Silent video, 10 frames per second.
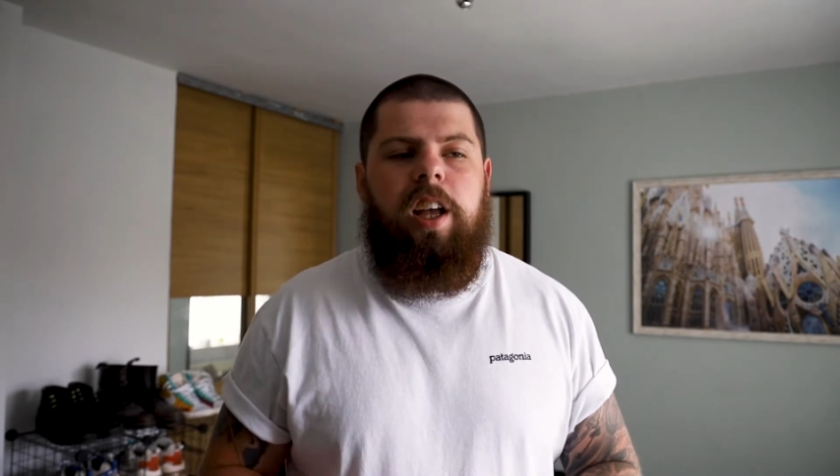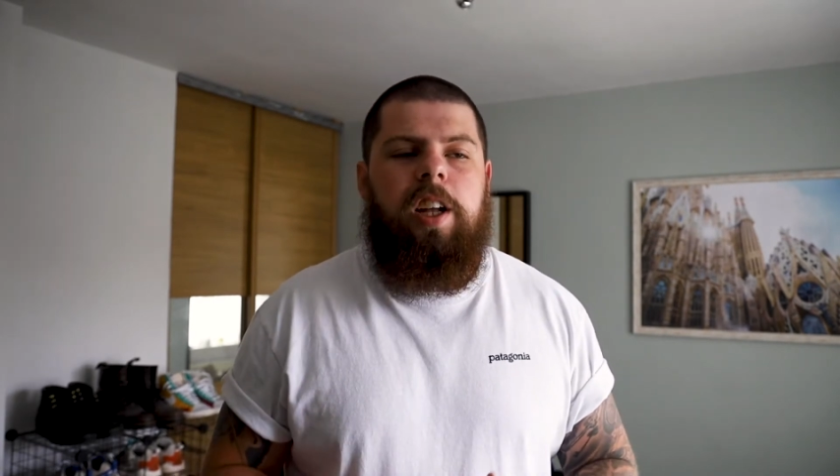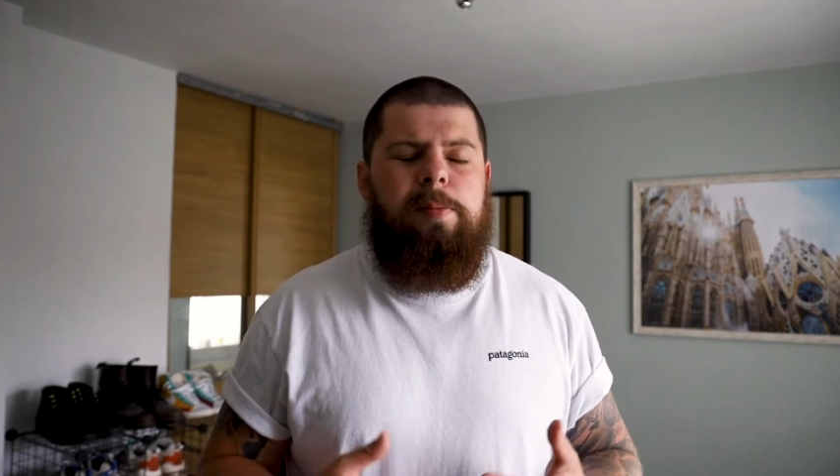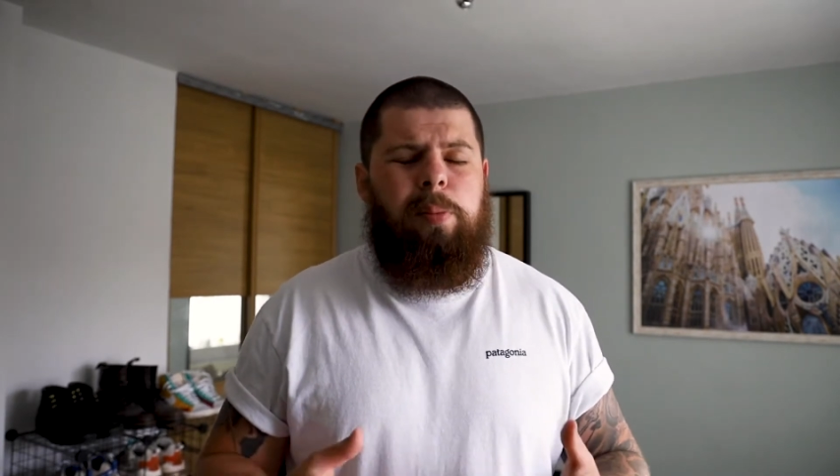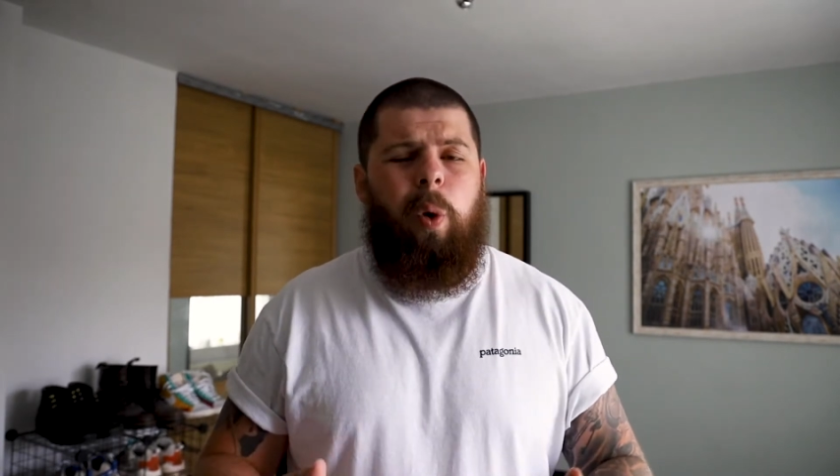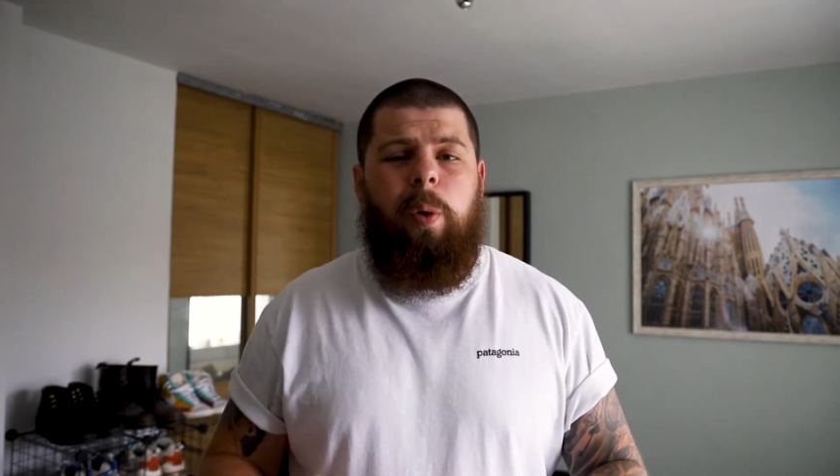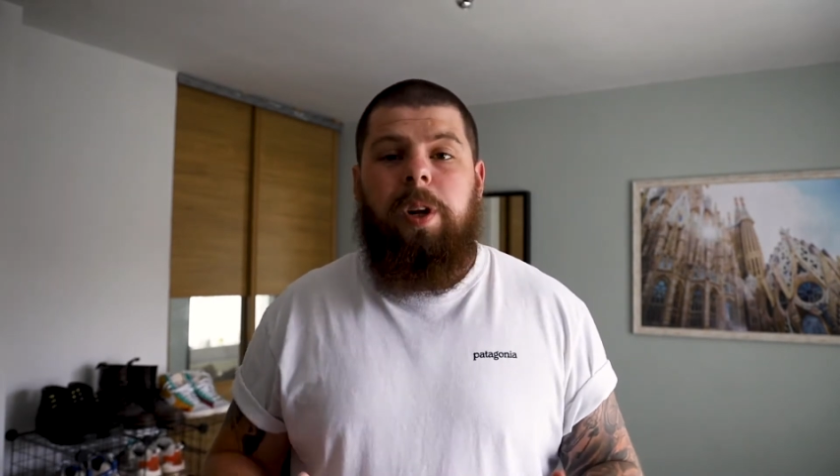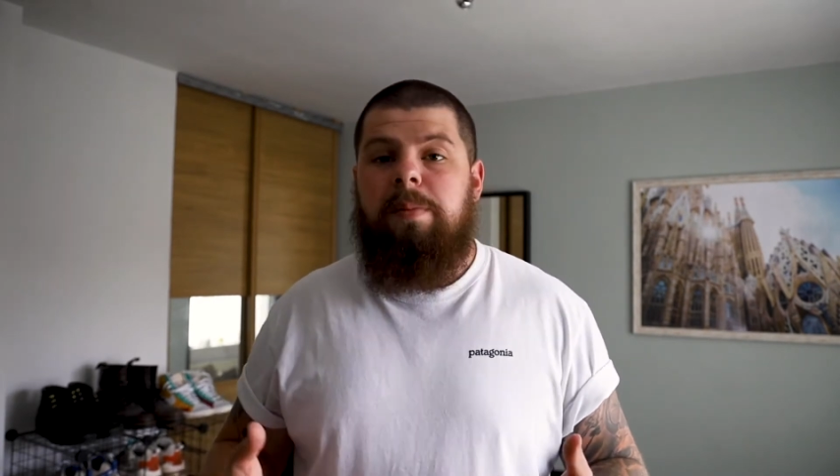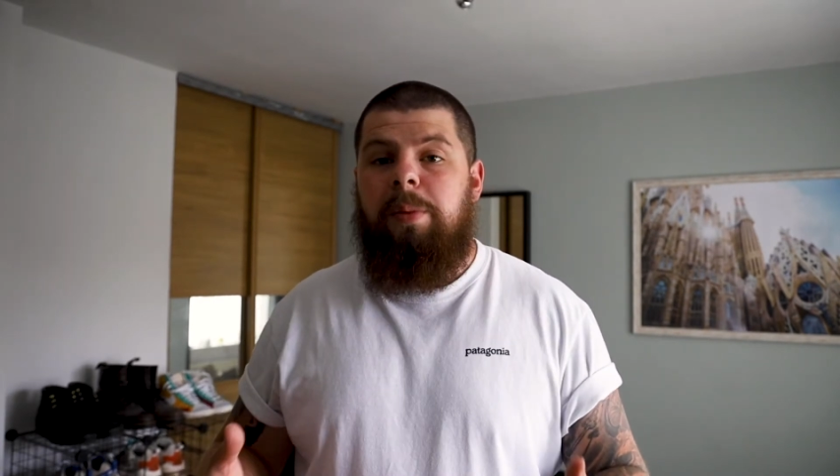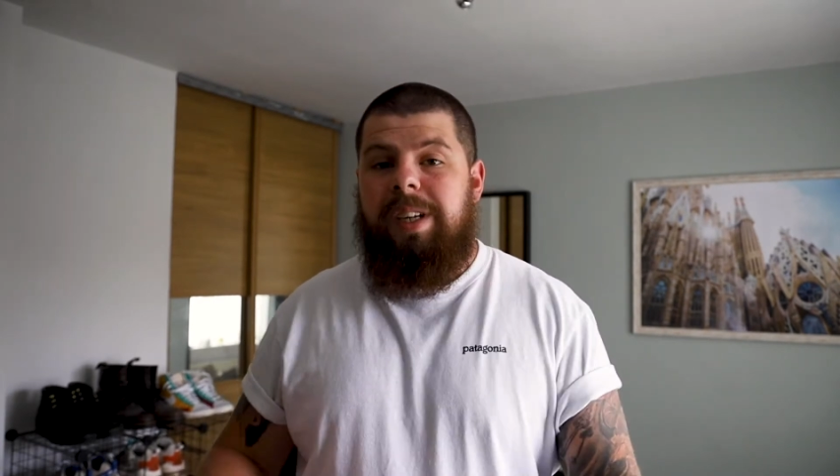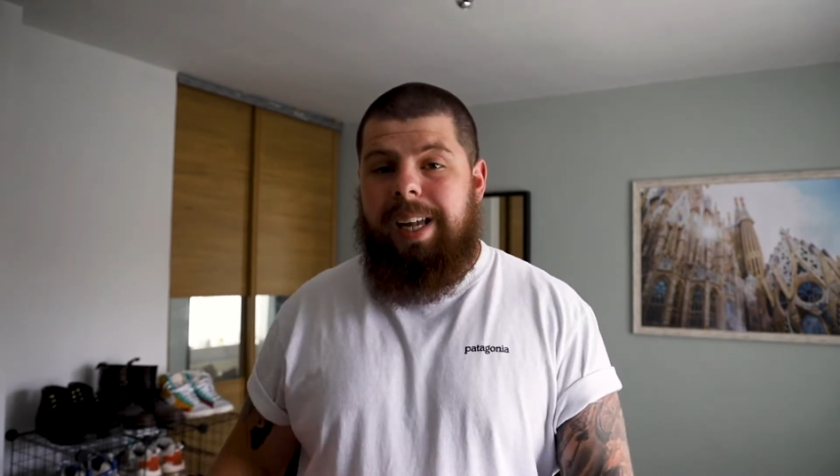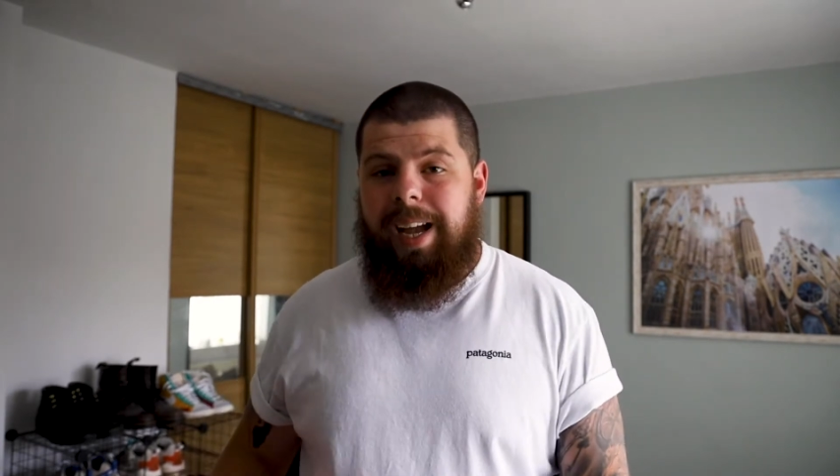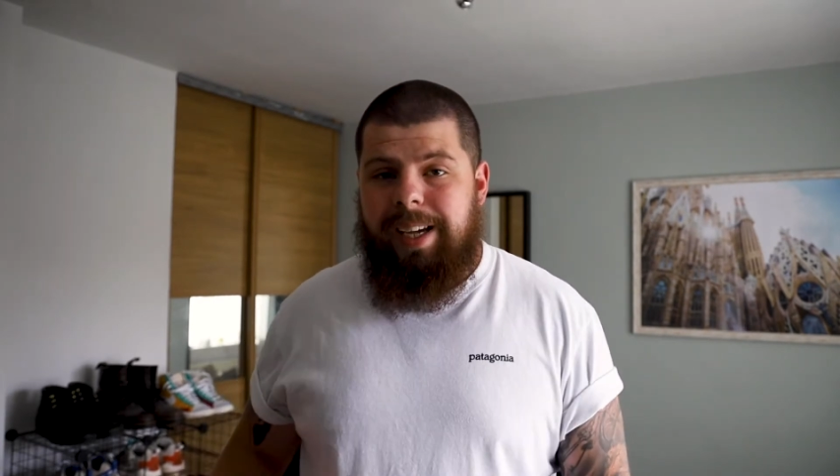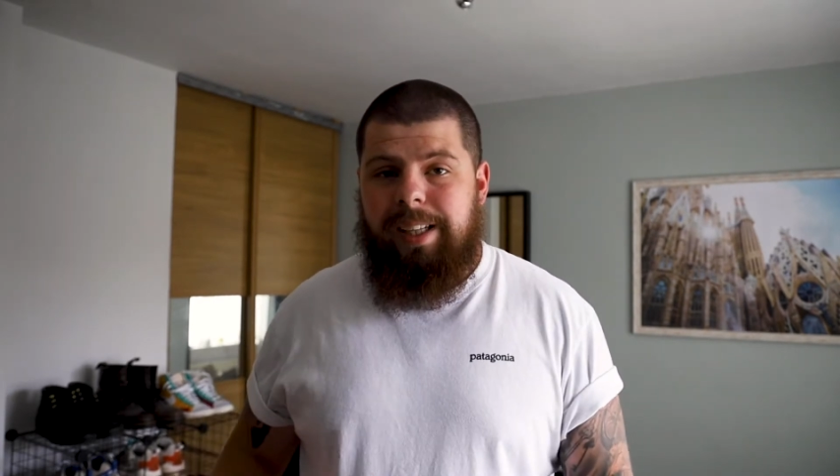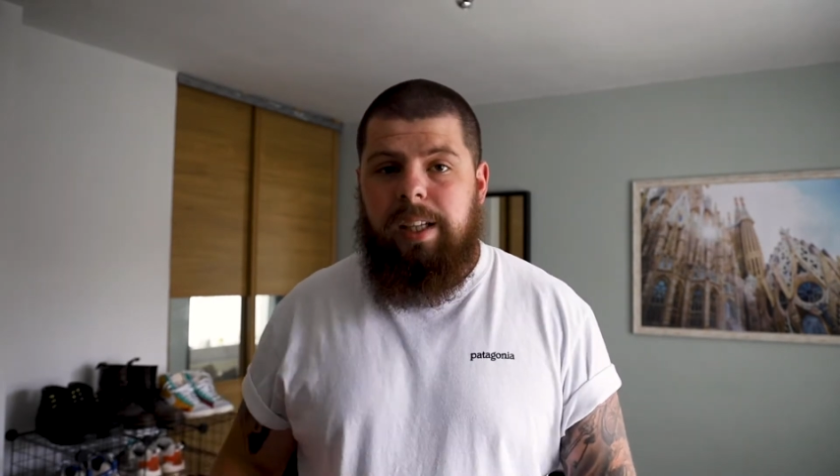It's boring, it's
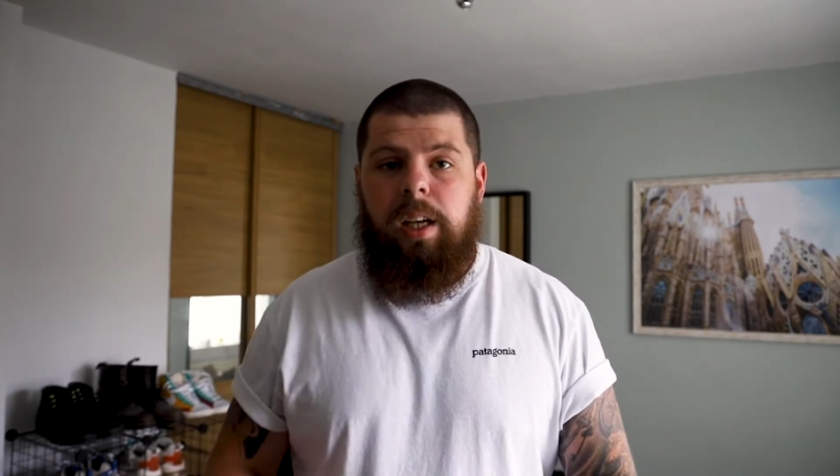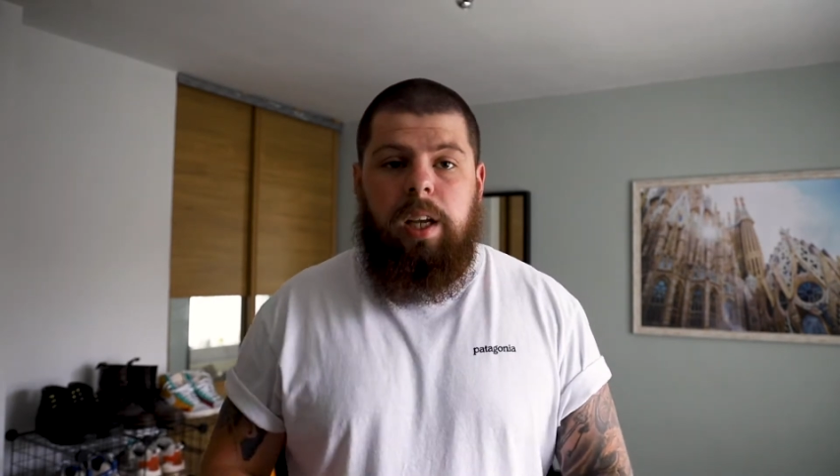mundane.